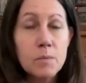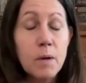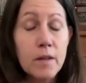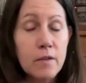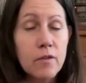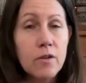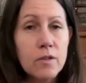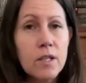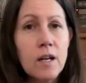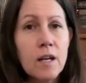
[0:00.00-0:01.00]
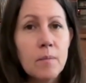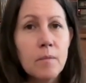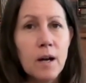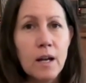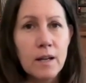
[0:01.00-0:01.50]
By the third time,
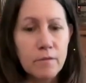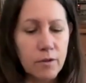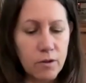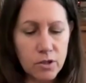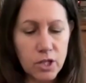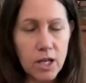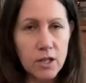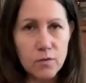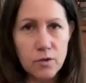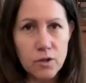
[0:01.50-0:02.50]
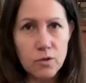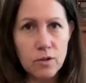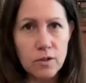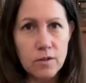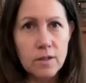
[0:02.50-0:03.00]
I had felt a change for
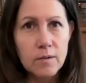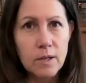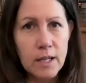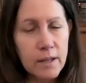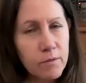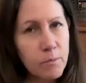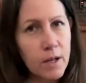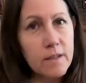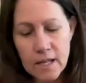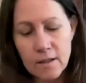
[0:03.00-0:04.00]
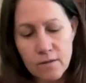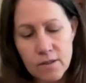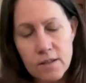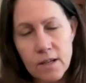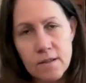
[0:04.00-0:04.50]
sure. Even by the end of the
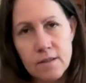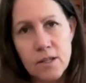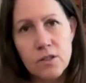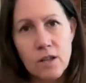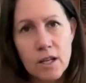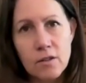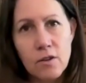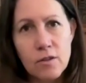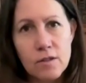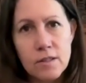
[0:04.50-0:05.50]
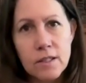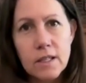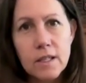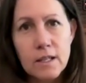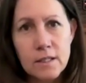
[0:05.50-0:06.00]
second session, I had noticed
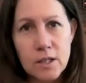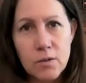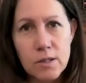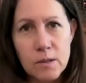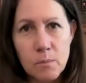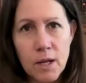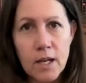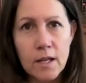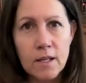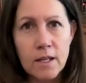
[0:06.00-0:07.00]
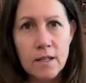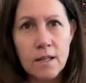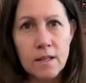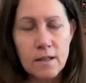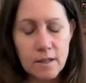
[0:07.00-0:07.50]
a decrease in pain in
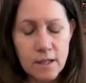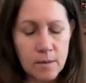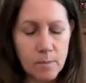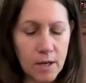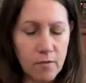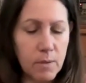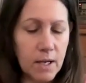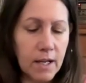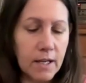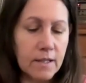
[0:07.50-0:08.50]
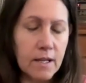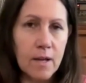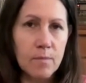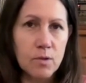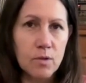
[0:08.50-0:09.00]
the back of my leg, in the
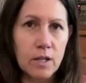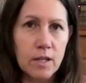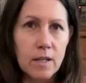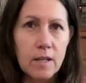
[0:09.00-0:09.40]
hamstring.